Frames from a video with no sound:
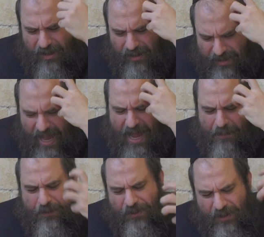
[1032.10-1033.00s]

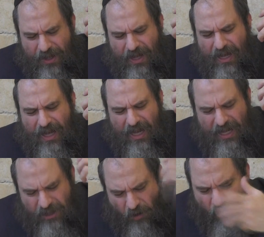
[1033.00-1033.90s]
depth
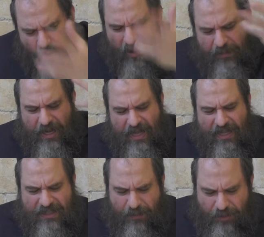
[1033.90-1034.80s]
is overwhelming
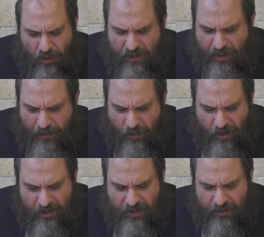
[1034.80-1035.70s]
those simple
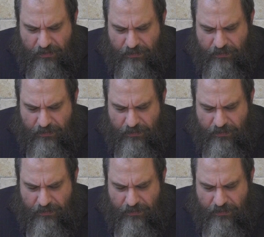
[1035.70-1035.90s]
words.